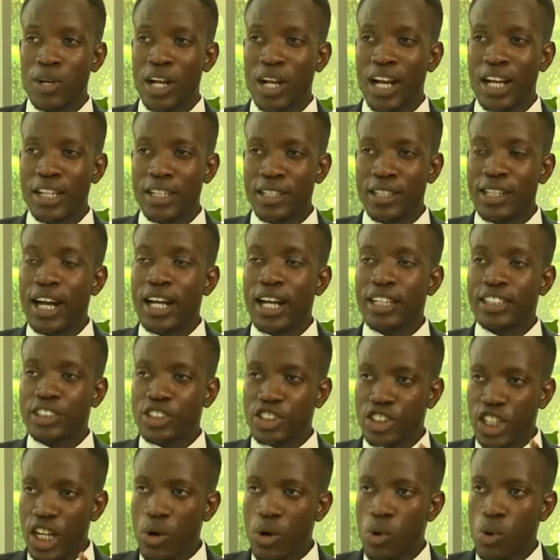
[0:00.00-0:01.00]
can
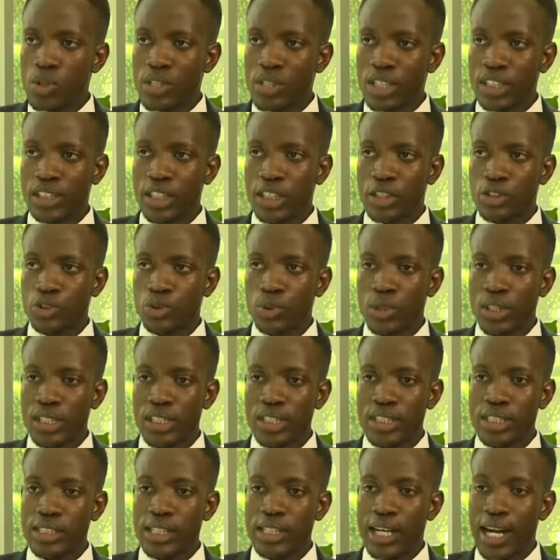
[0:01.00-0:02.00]
shareholders
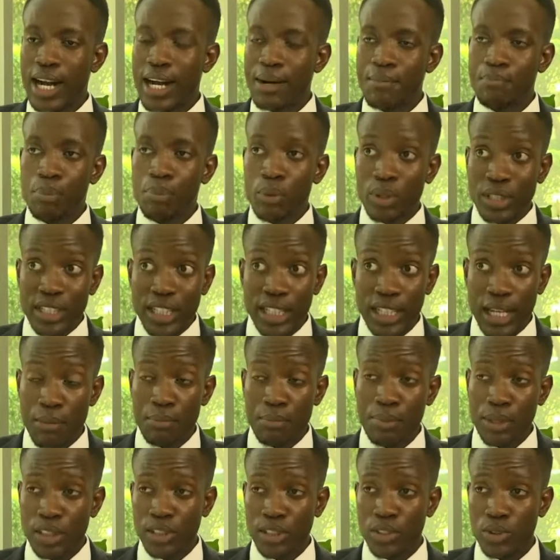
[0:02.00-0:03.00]
actually put the
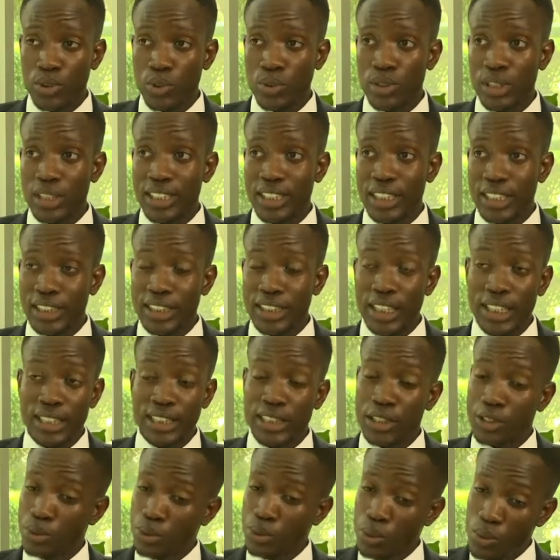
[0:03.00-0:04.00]
companies to the test and
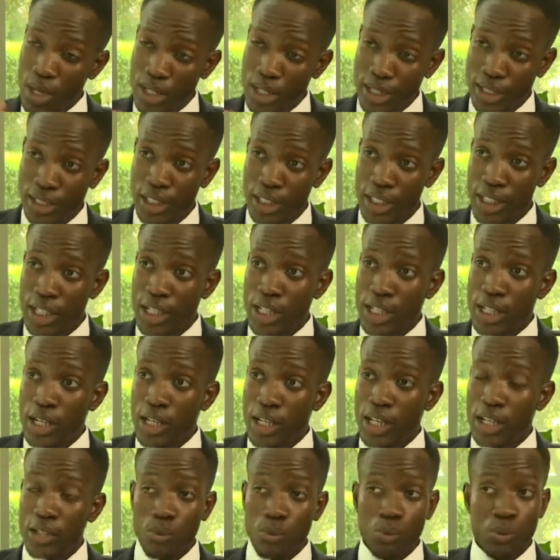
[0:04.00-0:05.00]
say, you know what,
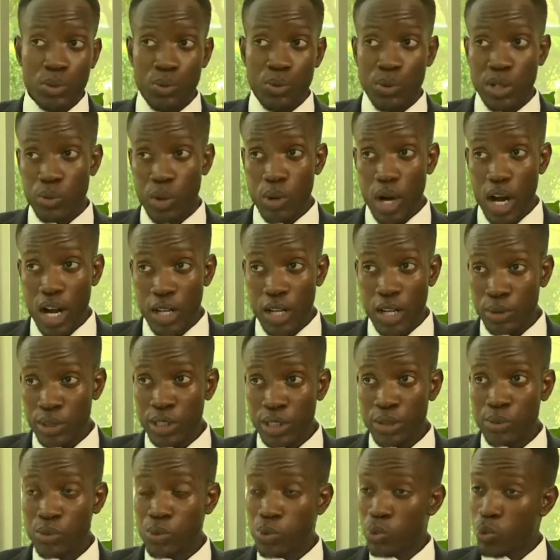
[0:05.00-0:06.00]
when we were
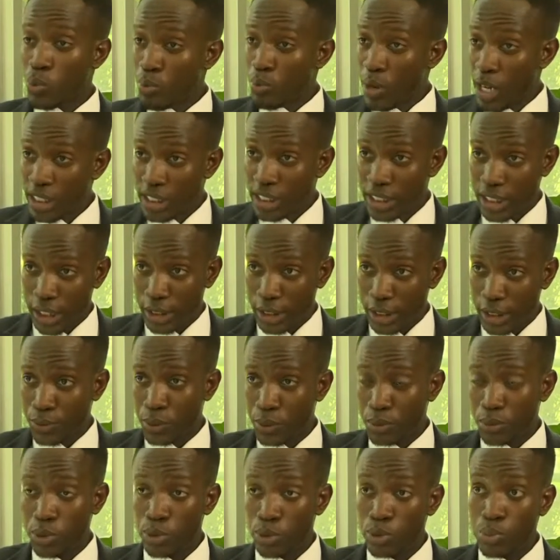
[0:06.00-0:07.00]
agreeing to buy shares
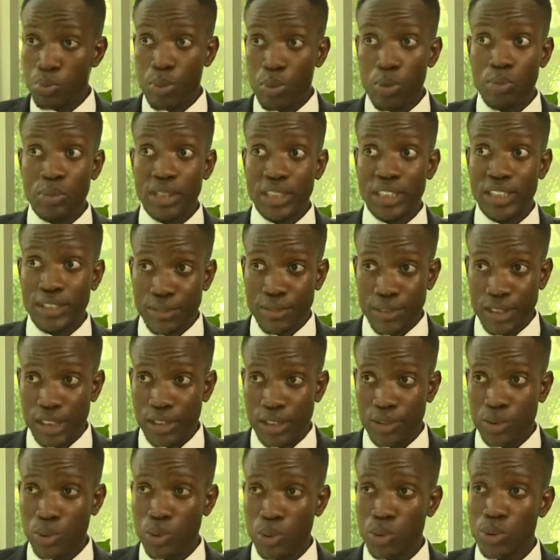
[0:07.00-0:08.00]
from you, you promised
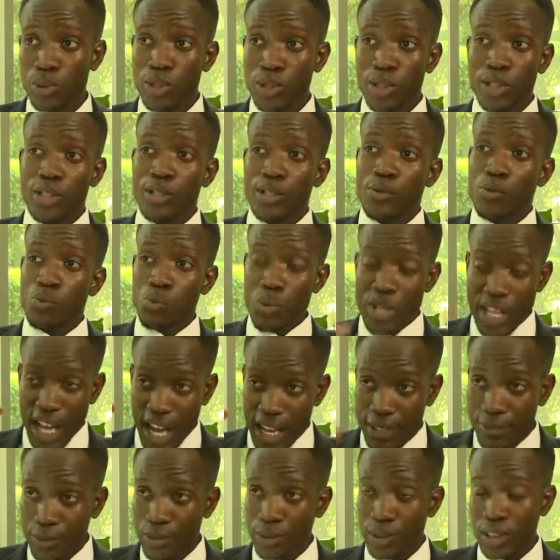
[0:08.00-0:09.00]
dividends, so we
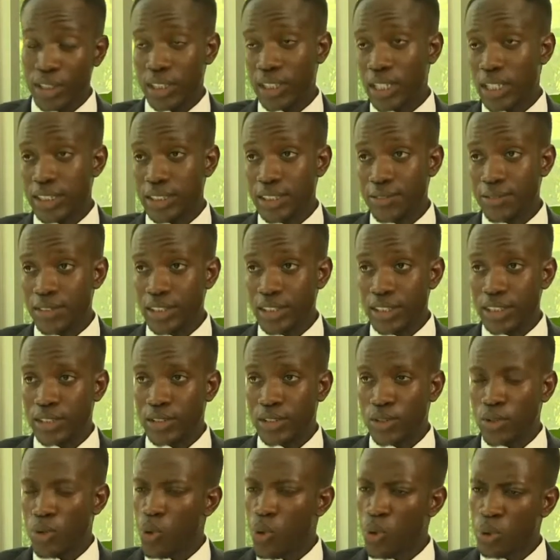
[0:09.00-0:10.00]
have to get our
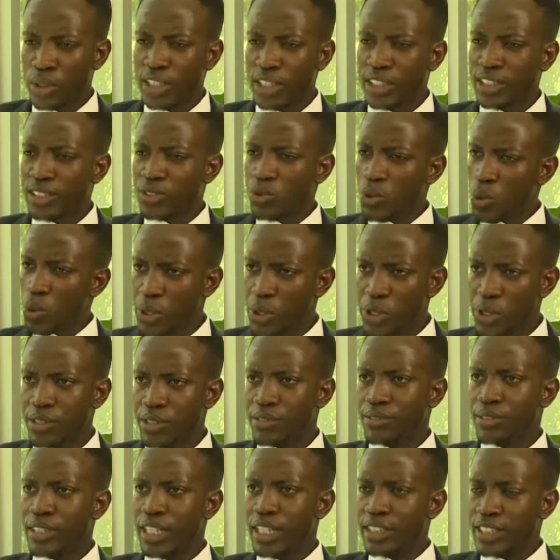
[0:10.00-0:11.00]
dividends, or there's no way
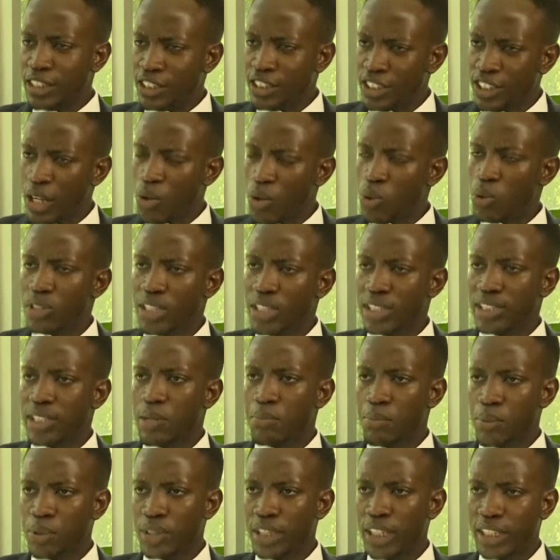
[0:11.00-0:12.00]
that the shareholders
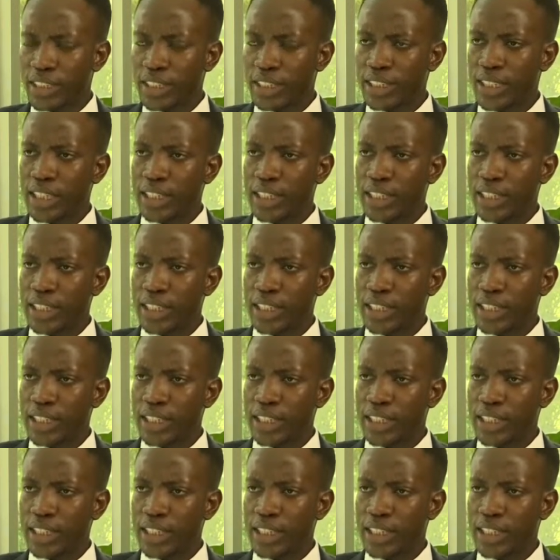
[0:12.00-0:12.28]
are protected